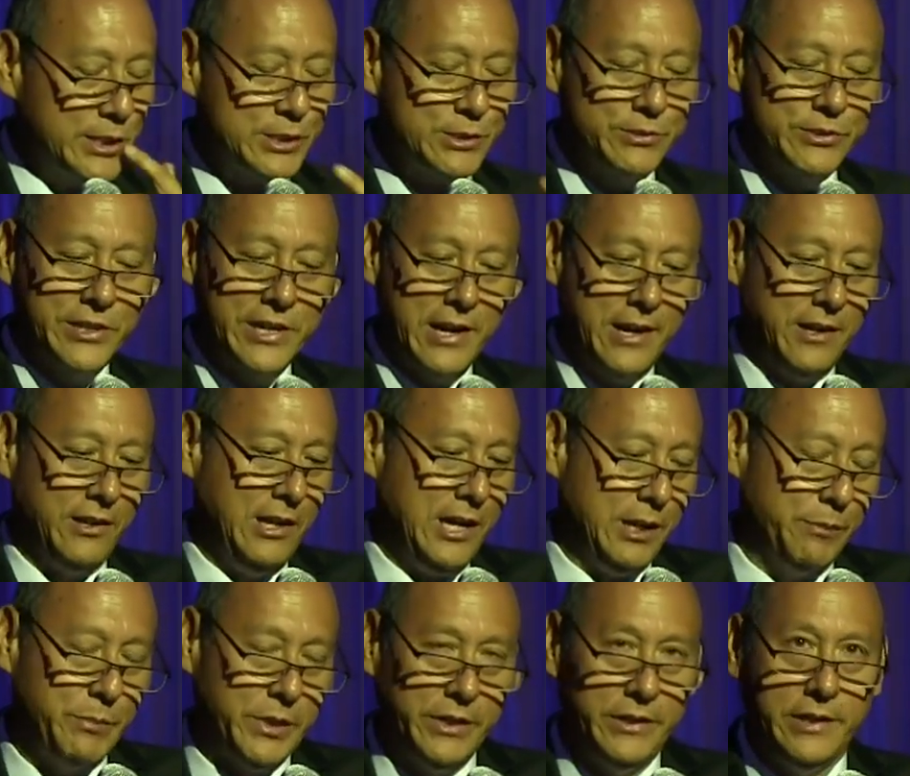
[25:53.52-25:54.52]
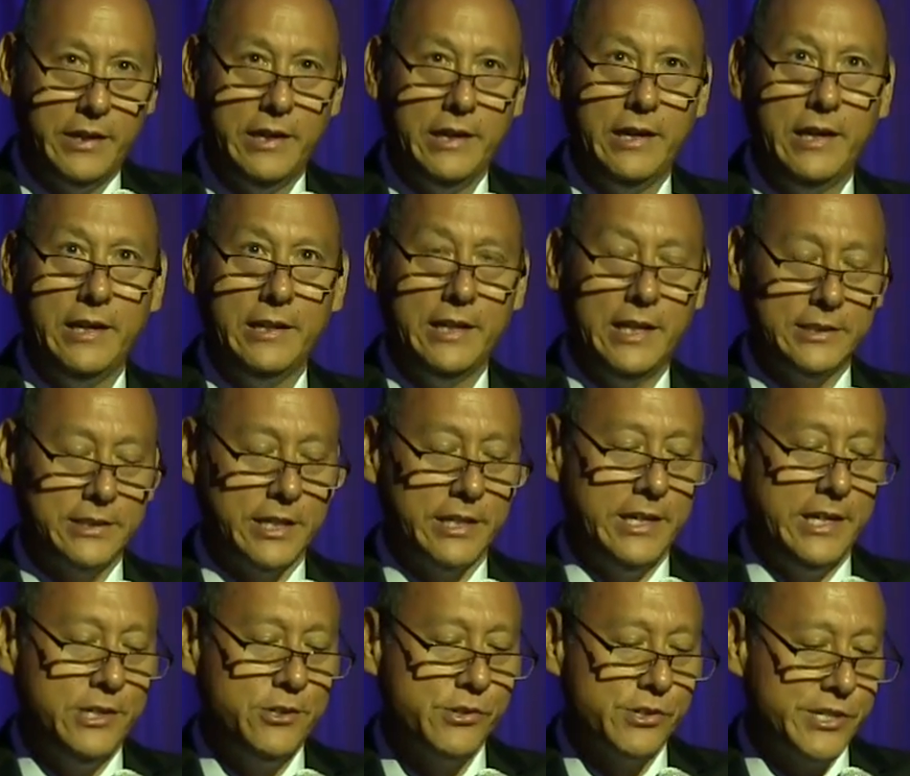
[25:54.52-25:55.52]
This one's kind of long, but it, it, it's
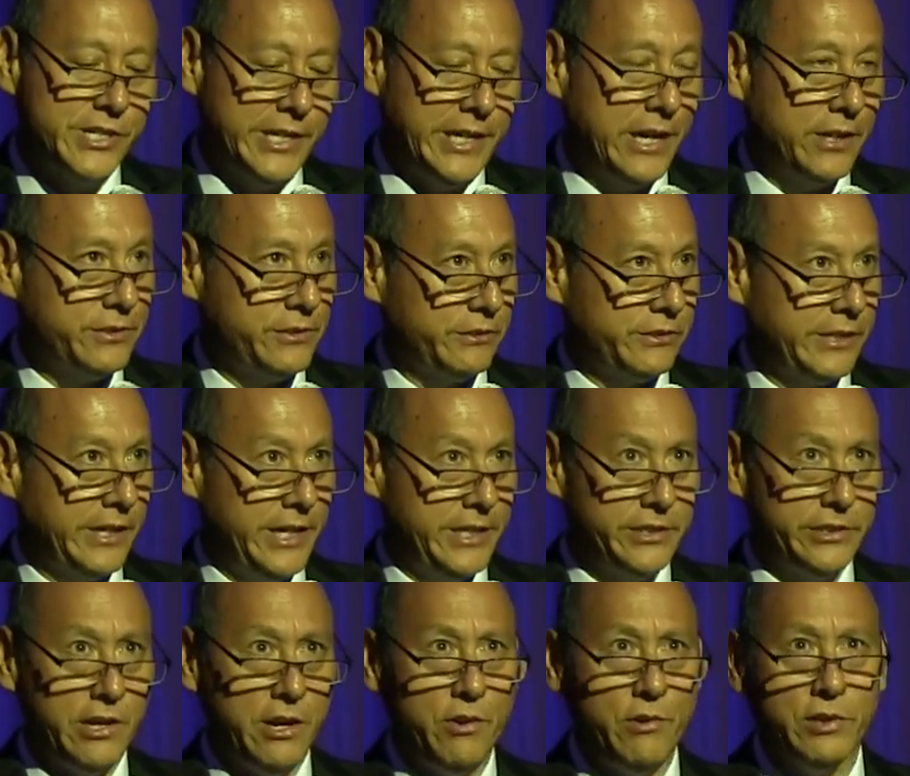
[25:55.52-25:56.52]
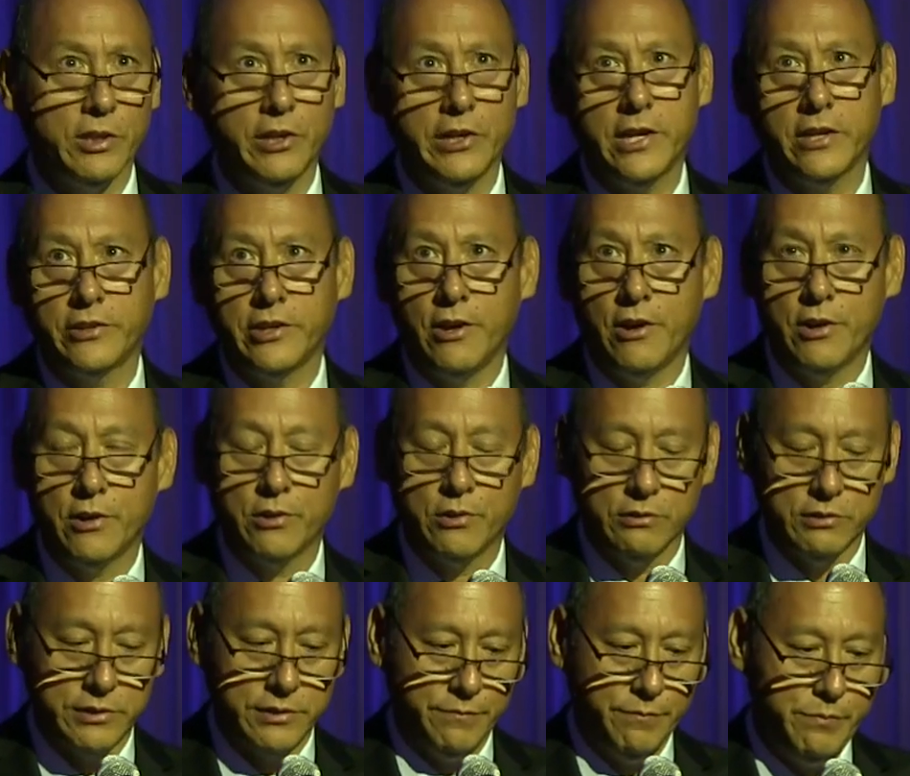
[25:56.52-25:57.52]
an interesting exercise. Go and look at the
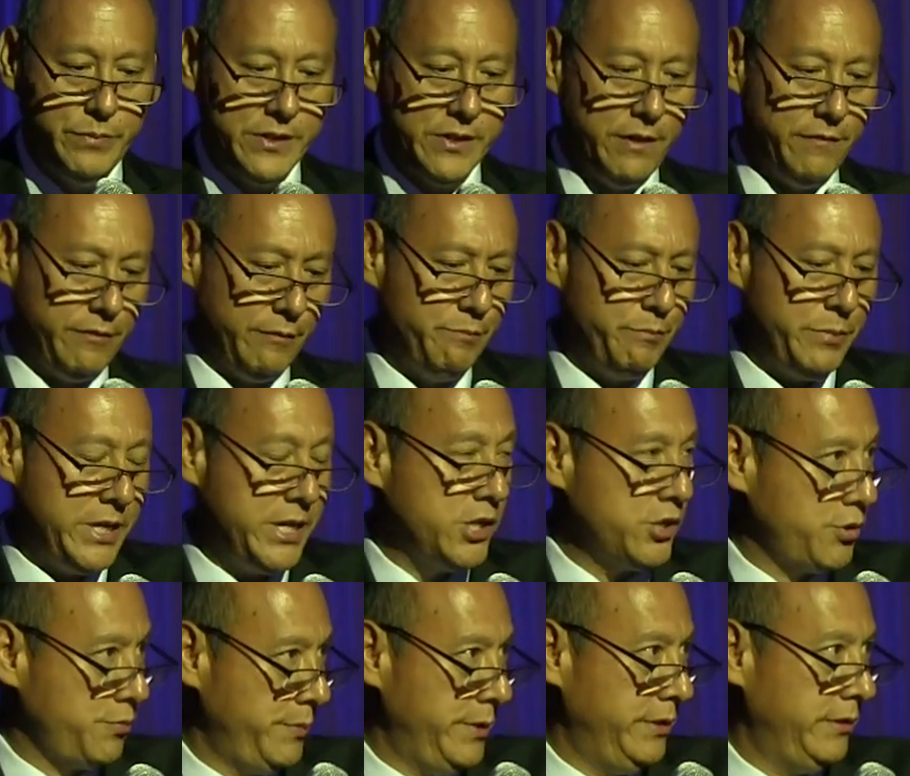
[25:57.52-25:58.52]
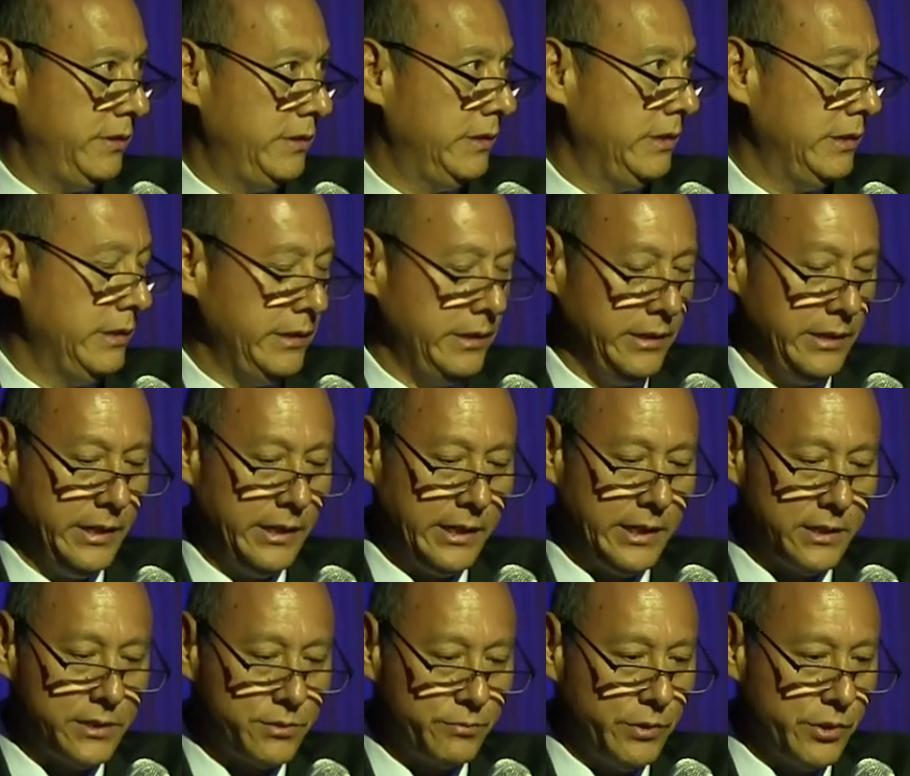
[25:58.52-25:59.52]
articles of, of impeachment uh,
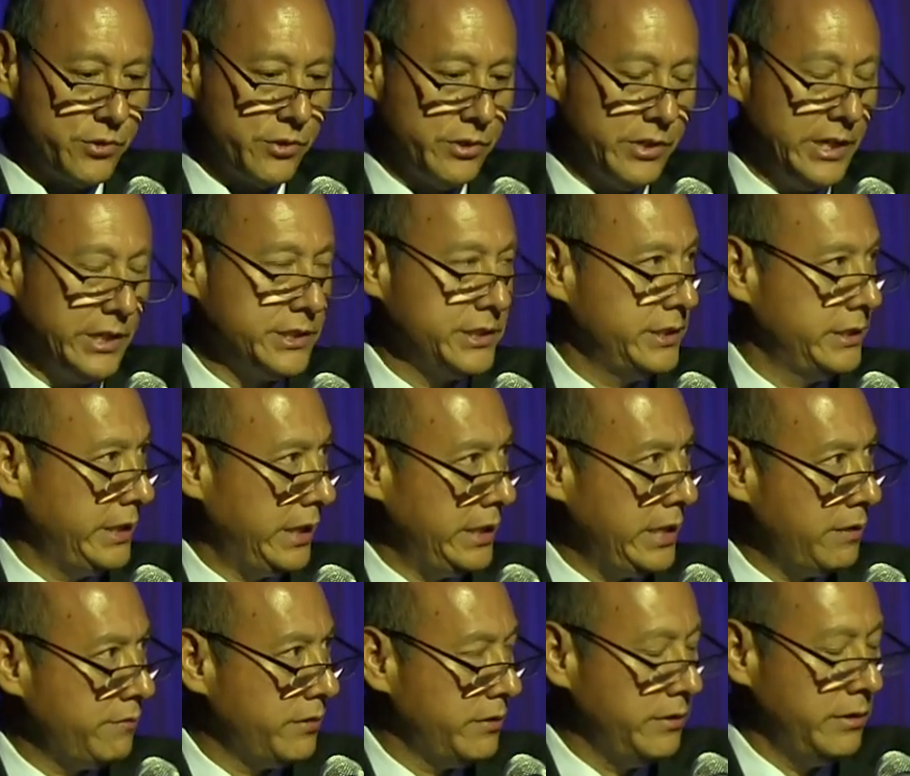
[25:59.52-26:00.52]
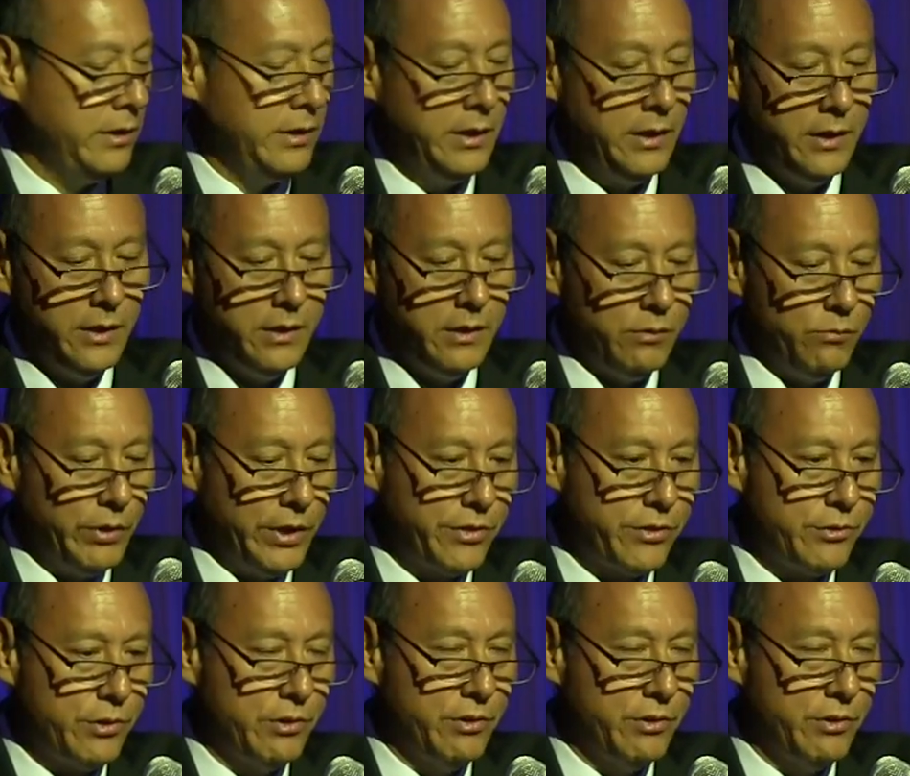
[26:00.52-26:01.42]
against Richard Nixon. They never went